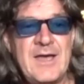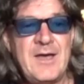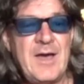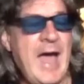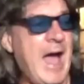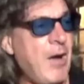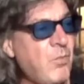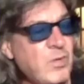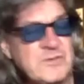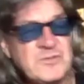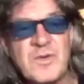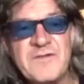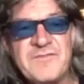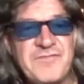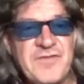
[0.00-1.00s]
how would
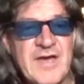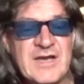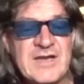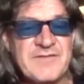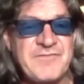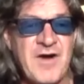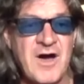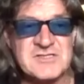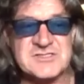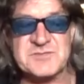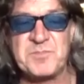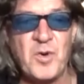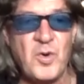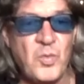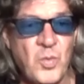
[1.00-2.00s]
we feel if our
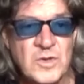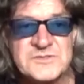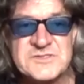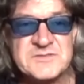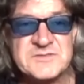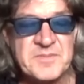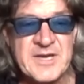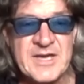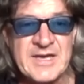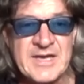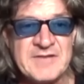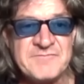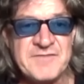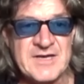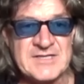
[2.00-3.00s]
sport wasn't being
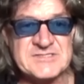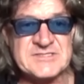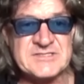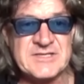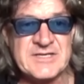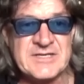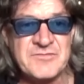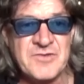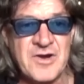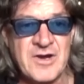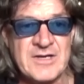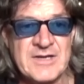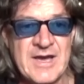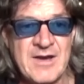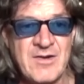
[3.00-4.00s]
invested in right
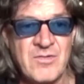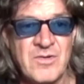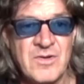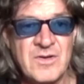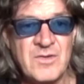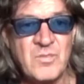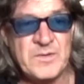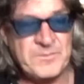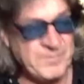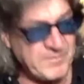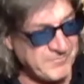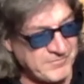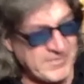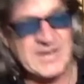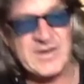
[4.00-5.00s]
now? We'd be
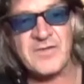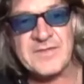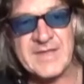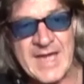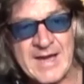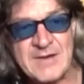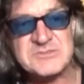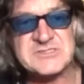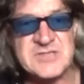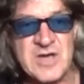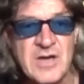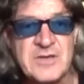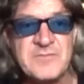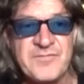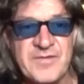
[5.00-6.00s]
feel on the
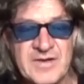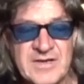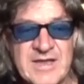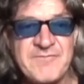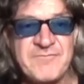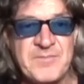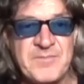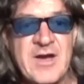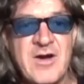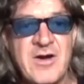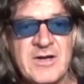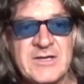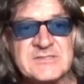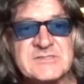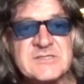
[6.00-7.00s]
outside and feel left
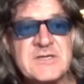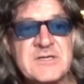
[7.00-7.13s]
behind.